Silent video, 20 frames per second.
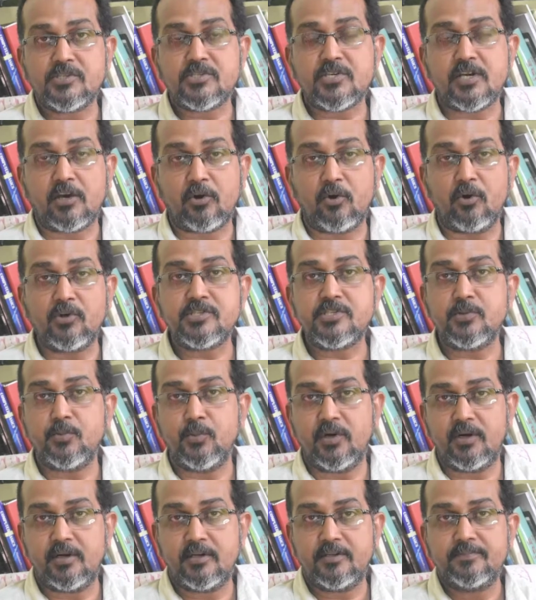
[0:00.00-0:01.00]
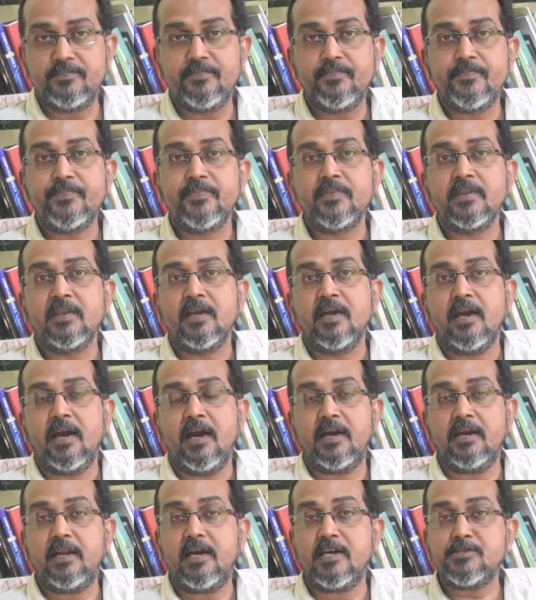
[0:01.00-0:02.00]
across the world,
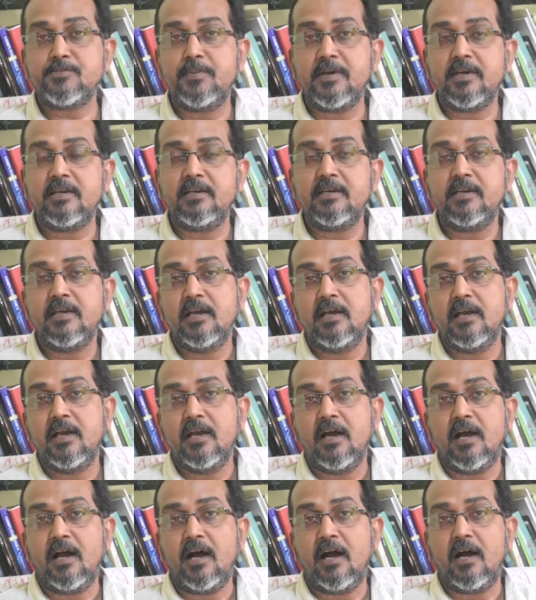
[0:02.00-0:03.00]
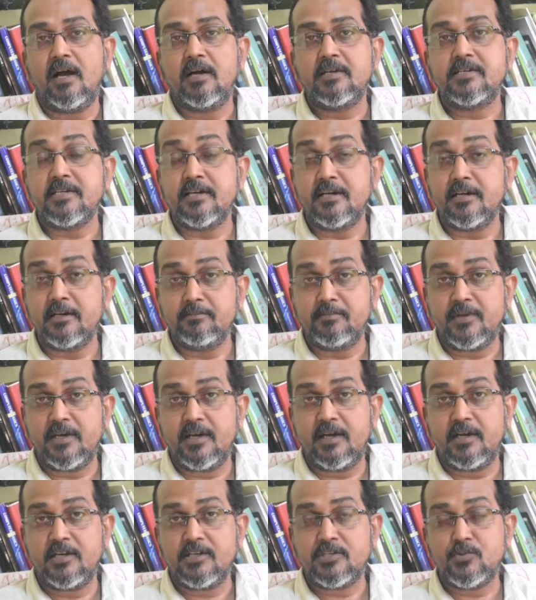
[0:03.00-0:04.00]
and has been termed
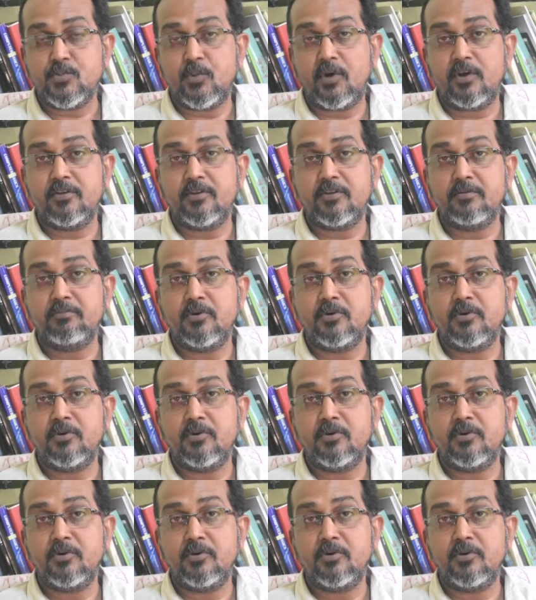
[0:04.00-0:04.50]
as one of the